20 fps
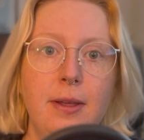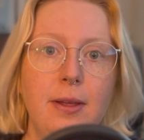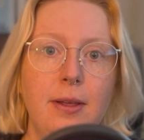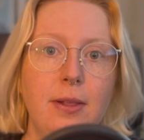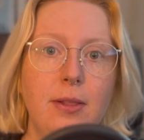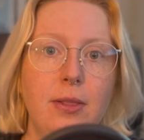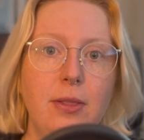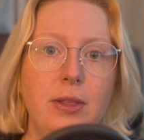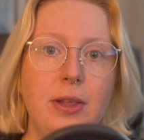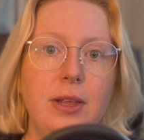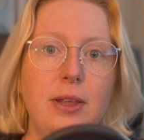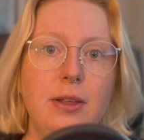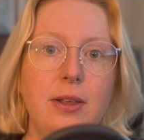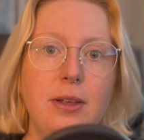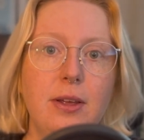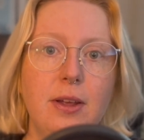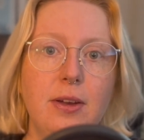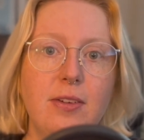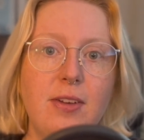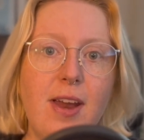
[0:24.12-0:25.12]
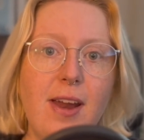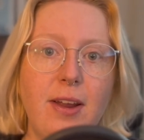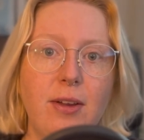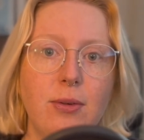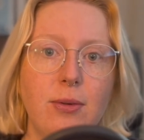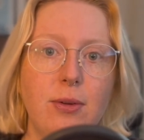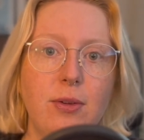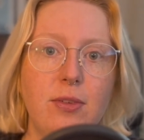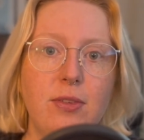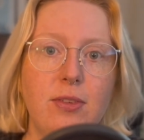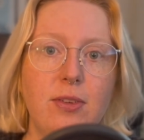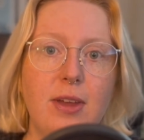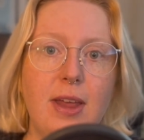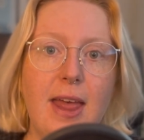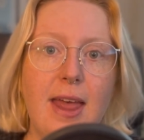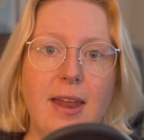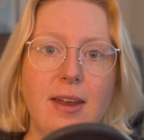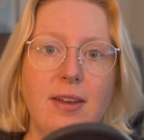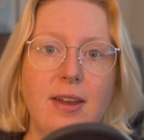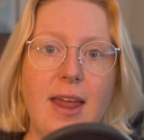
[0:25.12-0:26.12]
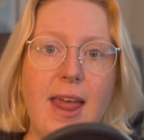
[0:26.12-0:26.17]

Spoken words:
The attackers had